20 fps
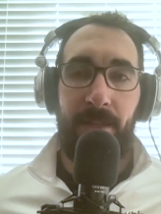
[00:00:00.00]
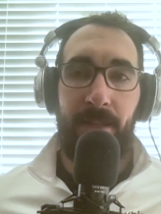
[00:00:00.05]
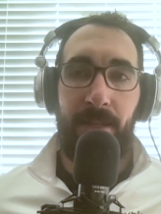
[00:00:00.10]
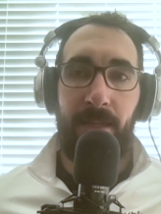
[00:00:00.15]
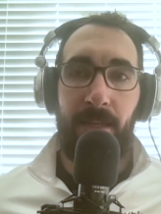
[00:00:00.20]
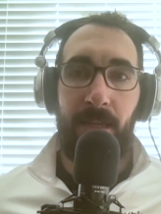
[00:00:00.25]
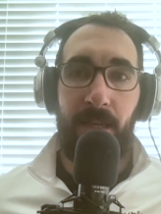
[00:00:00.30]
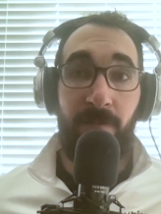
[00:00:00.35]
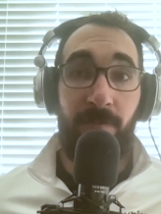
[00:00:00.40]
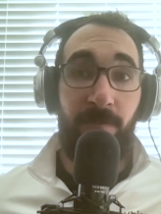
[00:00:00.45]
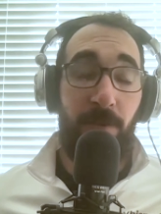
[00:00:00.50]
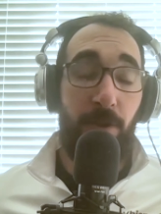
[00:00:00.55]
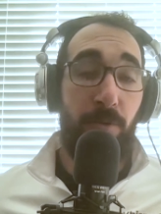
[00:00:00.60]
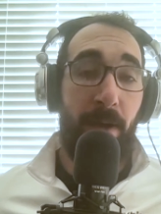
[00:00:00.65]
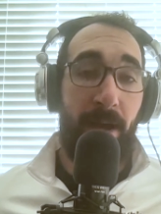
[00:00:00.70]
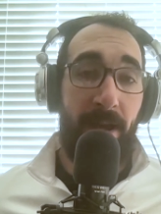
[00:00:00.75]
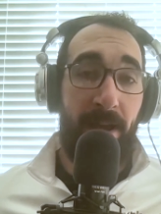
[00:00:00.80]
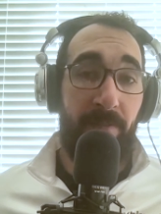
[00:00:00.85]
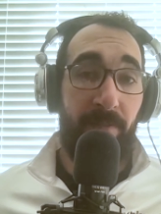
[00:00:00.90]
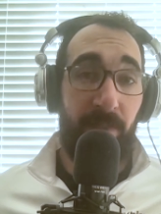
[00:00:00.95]
if you
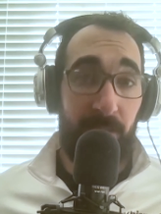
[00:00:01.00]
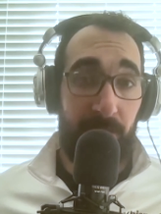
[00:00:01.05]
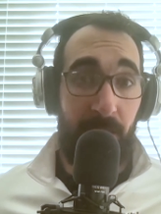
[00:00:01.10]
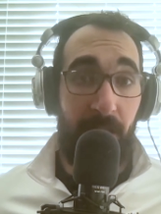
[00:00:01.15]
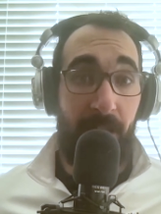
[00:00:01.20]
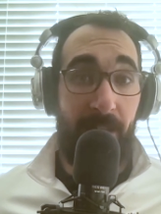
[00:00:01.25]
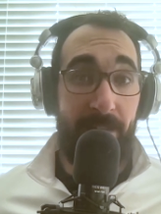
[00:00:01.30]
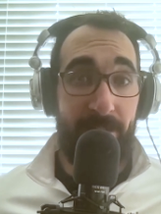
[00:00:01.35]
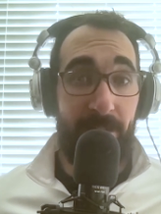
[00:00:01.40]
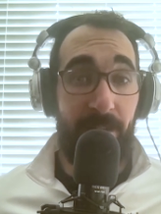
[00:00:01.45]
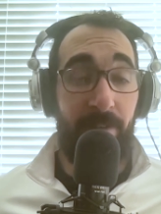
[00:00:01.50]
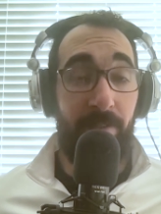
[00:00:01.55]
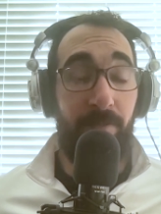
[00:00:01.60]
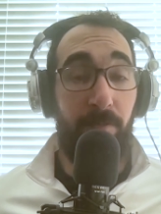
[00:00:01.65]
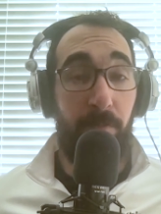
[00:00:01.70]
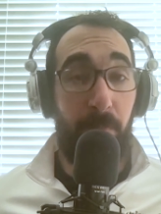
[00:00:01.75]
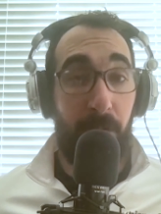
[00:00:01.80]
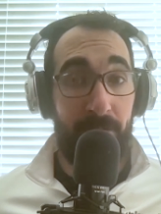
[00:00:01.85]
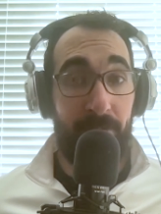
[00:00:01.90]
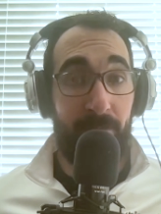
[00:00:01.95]
have a lot of
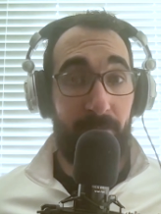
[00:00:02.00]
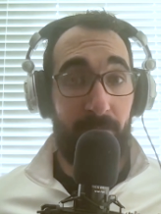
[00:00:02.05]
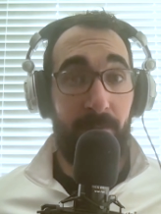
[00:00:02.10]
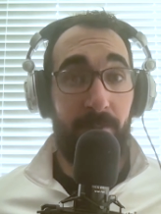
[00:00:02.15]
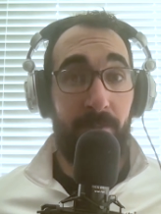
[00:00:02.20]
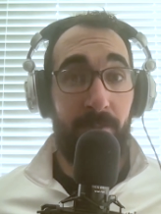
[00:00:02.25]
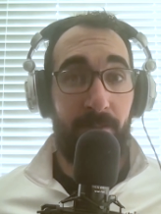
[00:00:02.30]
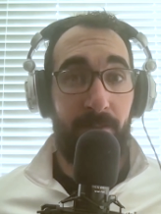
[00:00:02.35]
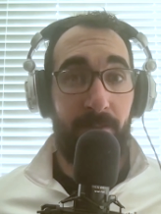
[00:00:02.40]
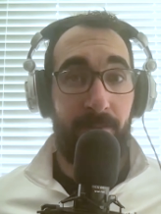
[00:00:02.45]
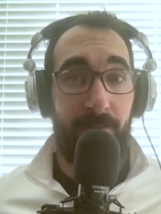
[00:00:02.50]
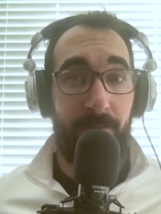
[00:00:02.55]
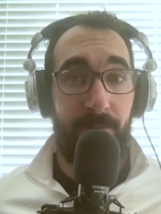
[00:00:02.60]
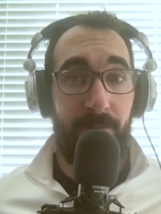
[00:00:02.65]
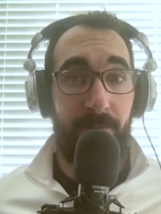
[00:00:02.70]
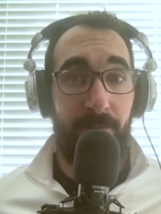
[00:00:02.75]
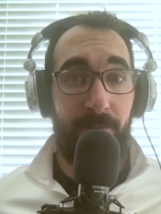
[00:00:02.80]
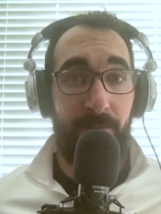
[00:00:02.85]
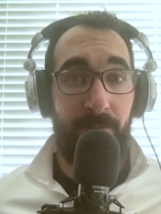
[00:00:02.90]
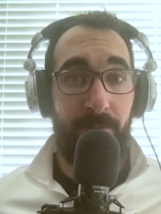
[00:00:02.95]
muscle,
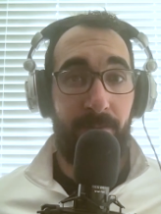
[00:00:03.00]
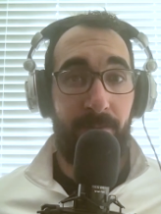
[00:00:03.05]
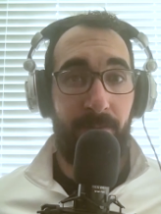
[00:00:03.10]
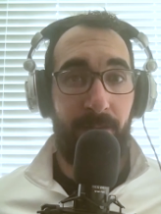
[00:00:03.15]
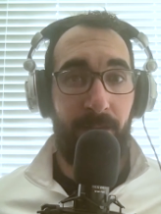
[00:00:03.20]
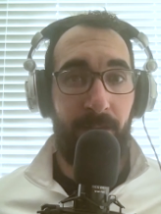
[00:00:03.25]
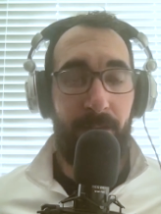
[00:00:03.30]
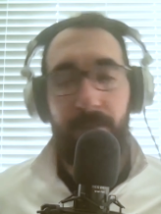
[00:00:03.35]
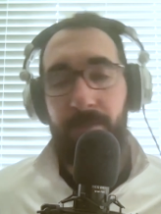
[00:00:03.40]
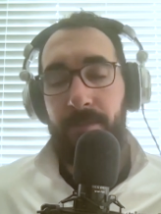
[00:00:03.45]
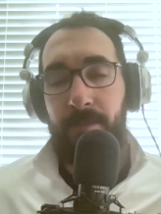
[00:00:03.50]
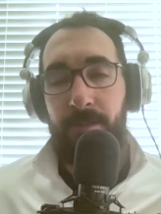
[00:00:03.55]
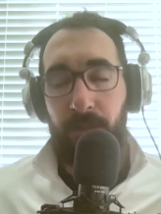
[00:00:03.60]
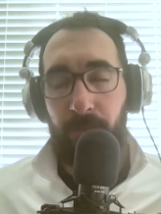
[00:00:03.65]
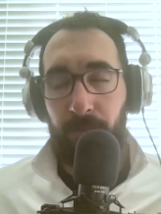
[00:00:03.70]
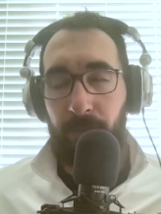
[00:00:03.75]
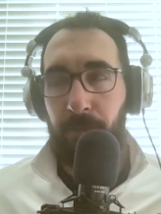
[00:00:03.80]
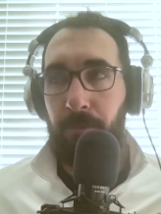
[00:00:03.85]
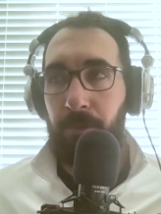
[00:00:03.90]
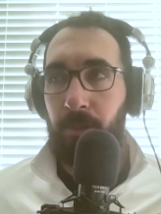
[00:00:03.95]
and
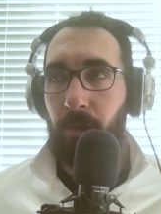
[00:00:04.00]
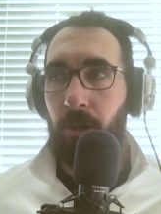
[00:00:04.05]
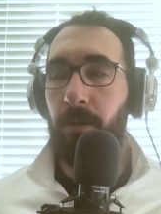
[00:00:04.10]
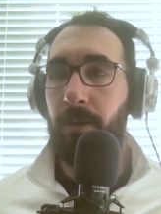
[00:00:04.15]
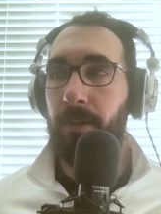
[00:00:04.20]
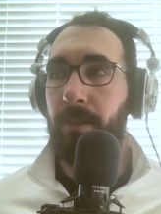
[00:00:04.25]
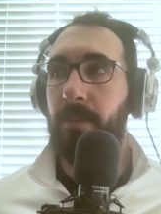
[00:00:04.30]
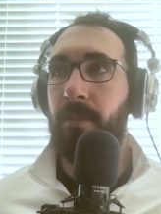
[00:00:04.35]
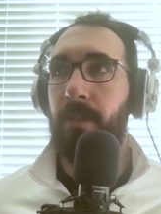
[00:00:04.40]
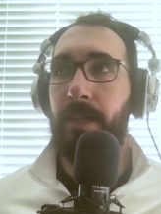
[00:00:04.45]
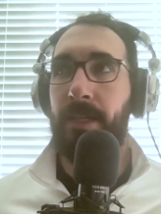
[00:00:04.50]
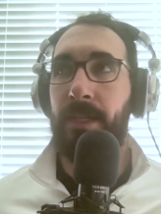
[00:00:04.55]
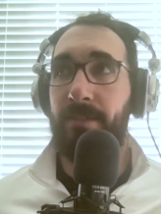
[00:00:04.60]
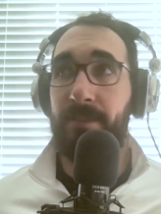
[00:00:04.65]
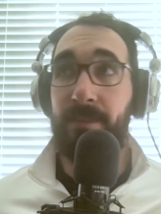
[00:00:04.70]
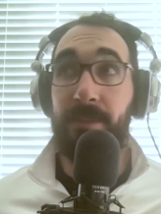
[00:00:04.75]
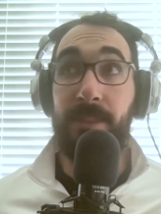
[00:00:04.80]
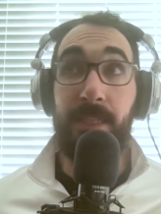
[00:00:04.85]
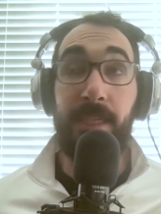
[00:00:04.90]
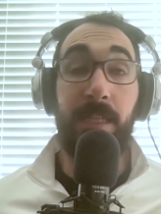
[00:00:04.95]
they would call it, I guess,
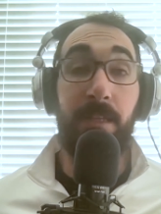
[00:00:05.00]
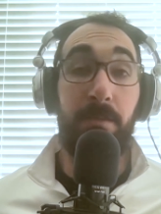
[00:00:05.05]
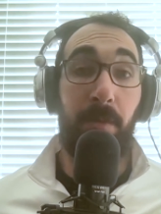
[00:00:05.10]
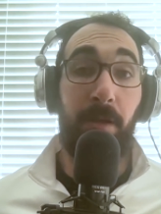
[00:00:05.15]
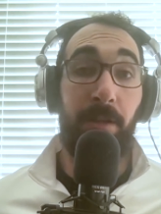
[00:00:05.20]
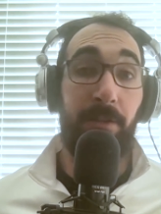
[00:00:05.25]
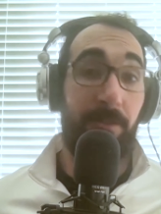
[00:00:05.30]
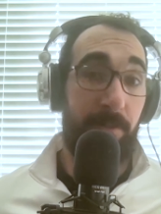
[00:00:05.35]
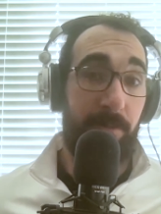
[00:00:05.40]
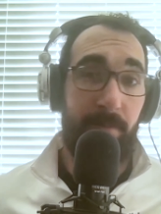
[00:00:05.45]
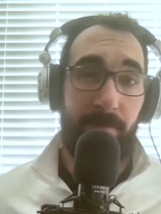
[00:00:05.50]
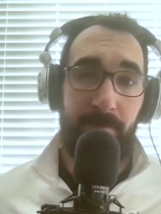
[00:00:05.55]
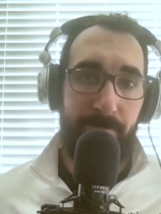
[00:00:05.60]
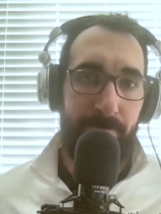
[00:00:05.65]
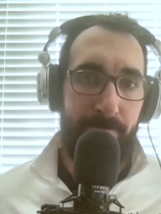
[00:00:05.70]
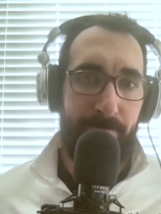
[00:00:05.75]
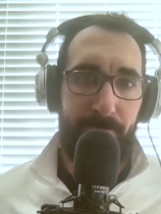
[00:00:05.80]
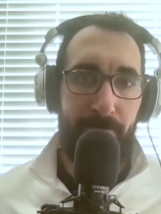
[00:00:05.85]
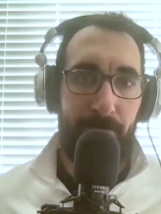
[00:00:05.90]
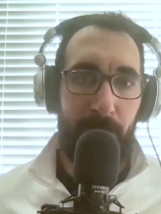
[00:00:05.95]
lean muscle,
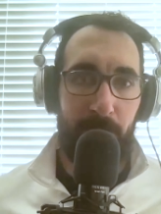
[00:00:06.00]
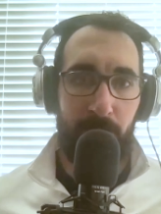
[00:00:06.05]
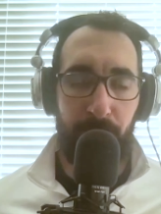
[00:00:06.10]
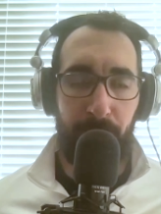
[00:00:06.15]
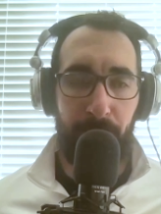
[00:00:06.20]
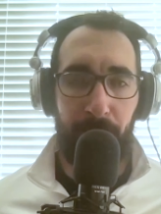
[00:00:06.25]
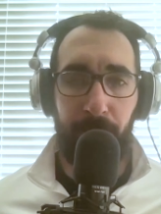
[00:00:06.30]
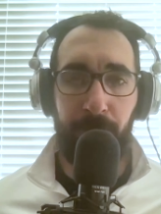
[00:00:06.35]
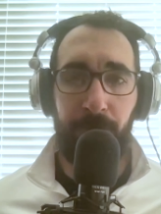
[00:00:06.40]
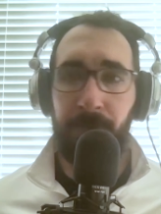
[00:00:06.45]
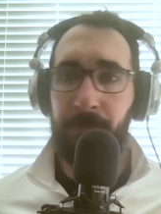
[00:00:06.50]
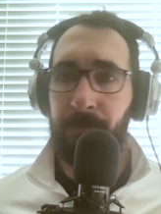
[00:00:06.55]
I suppose.